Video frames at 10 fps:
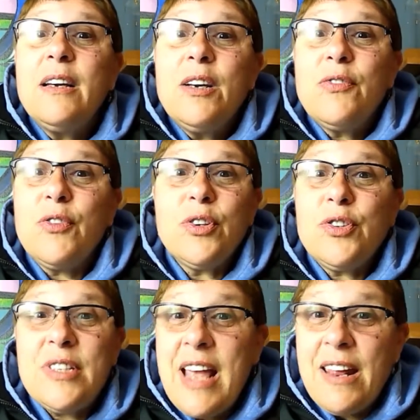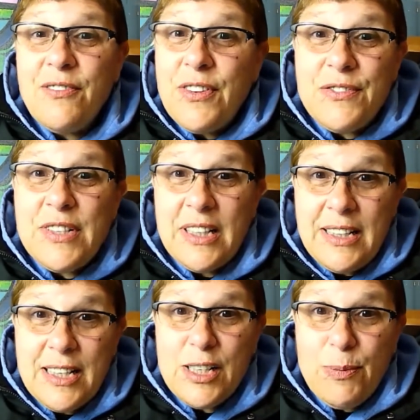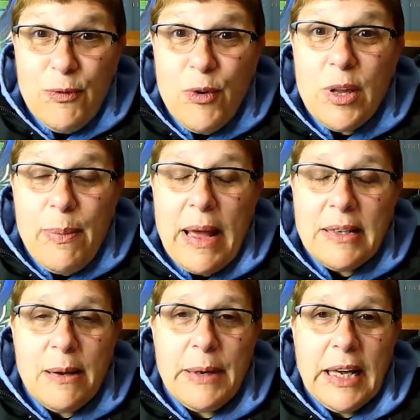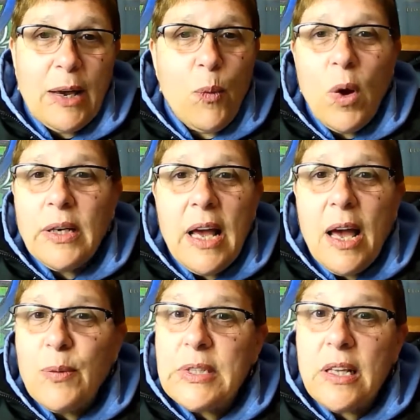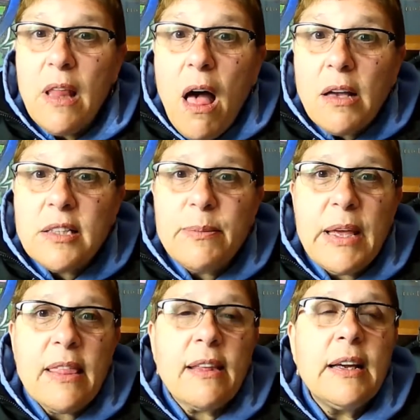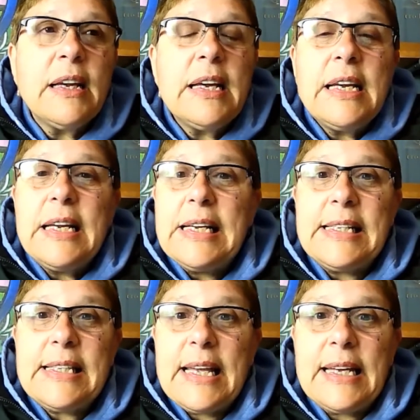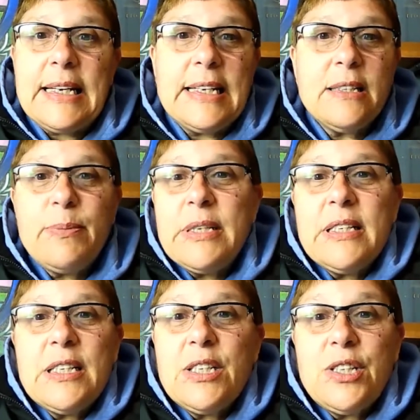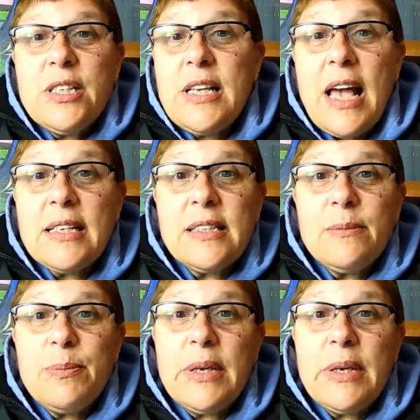for 10, 15 years before the pandemic hit. One guy was a locksmith. He said his business just hasn't been